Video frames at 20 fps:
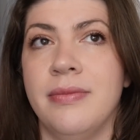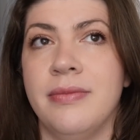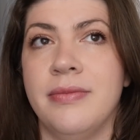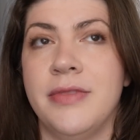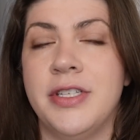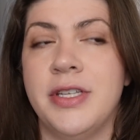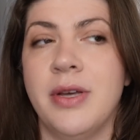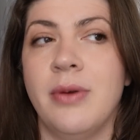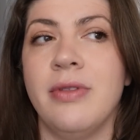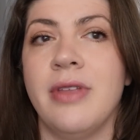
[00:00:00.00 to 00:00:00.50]

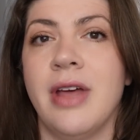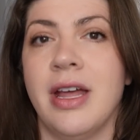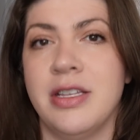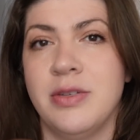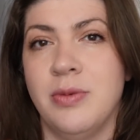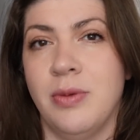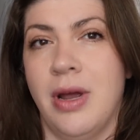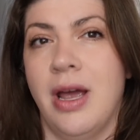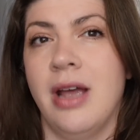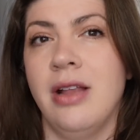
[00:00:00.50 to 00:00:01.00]
So
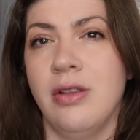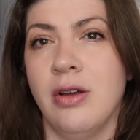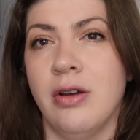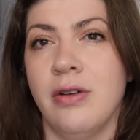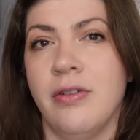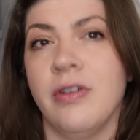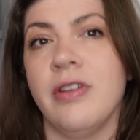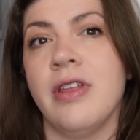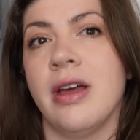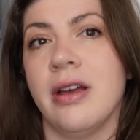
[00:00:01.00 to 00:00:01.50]
that's what I
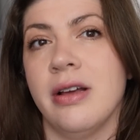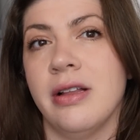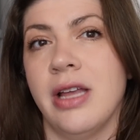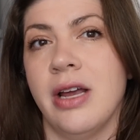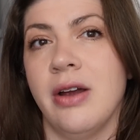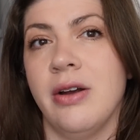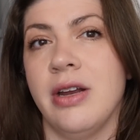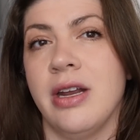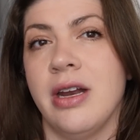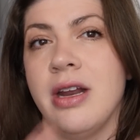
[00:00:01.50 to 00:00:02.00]
look for, that
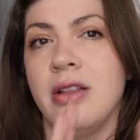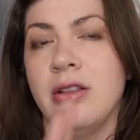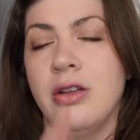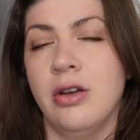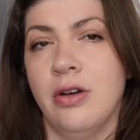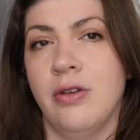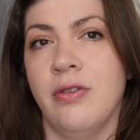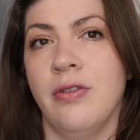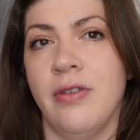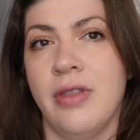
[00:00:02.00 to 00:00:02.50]
clarity, and I
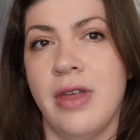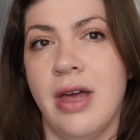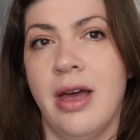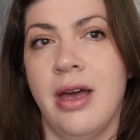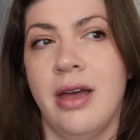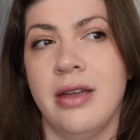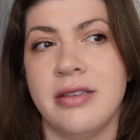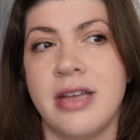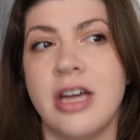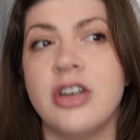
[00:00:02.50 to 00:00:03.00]
look for
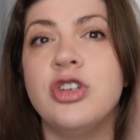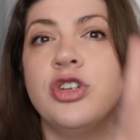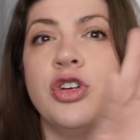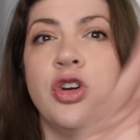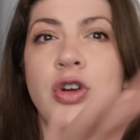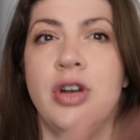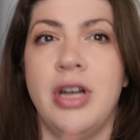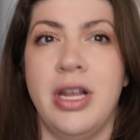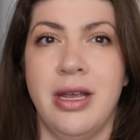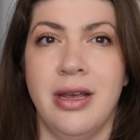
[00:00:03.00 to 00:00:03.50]
that
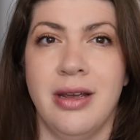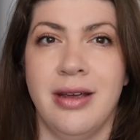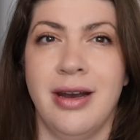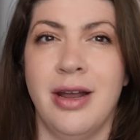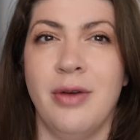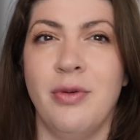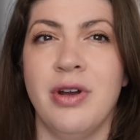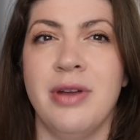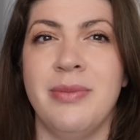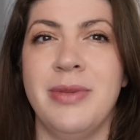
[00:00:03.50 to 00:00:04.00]
journey, and
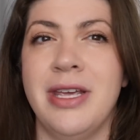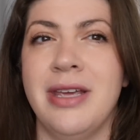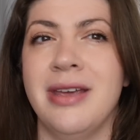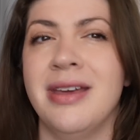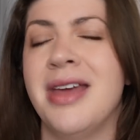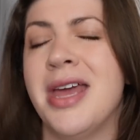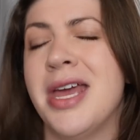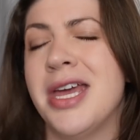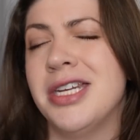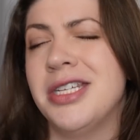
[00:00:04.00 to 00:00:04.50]
I want to be
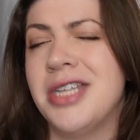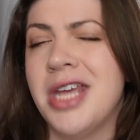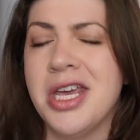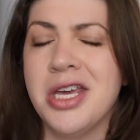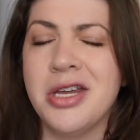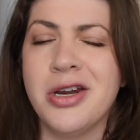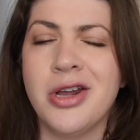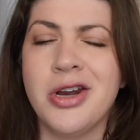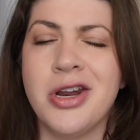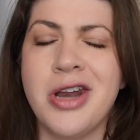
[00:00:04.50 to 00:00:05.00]

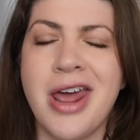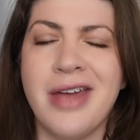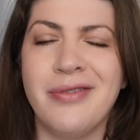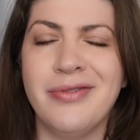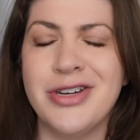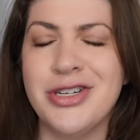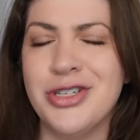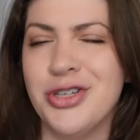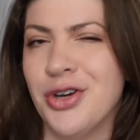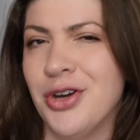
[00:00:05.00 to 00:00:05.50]
taken on an
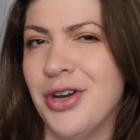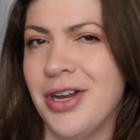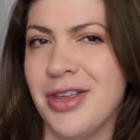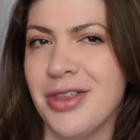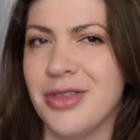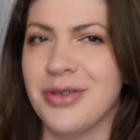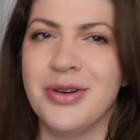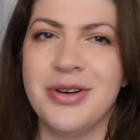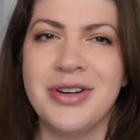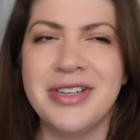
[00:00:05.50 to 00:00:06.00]
advent journey
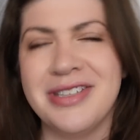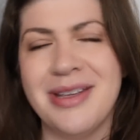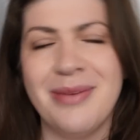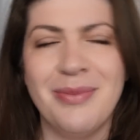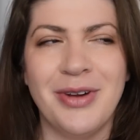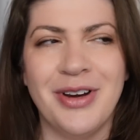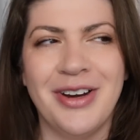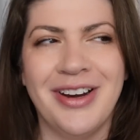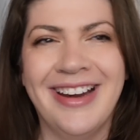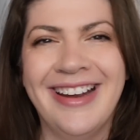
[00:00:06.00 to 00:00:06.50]
through
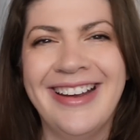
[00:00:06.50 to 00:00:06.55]
December.